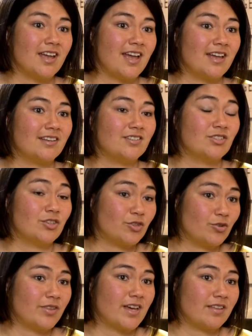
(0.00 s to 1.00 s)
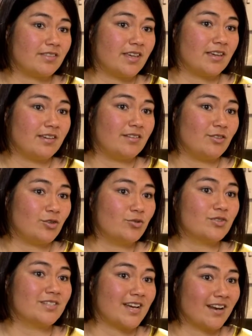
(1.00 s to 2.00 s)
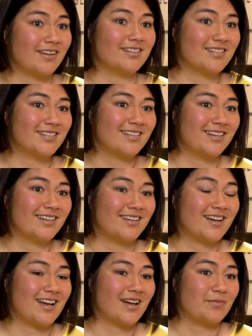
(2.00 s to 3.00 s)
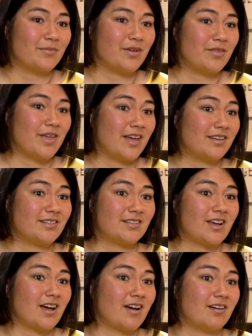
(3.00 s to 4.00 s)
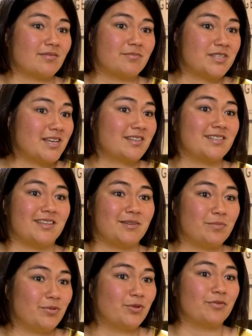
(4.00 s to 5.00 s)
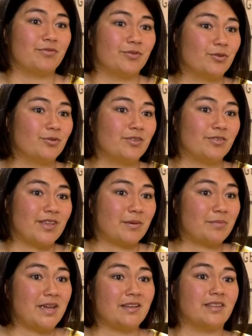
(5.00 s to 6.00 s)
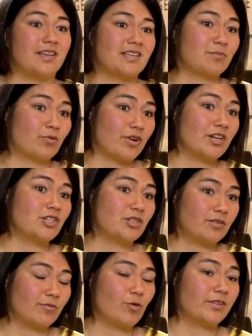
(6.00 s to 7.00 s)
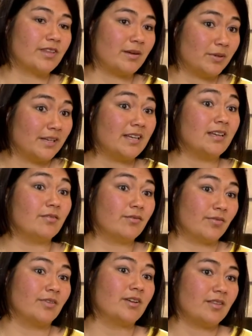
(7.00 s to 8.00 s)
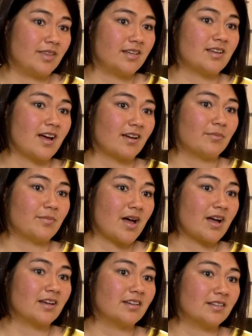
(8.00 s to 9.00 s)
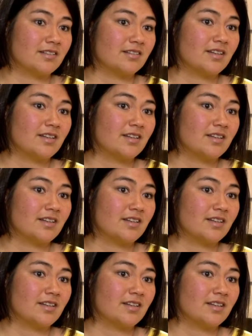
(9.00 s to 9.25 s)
and to do that, they use talent that are sexy, beautiful, that meet the aspiration of what they believe their target market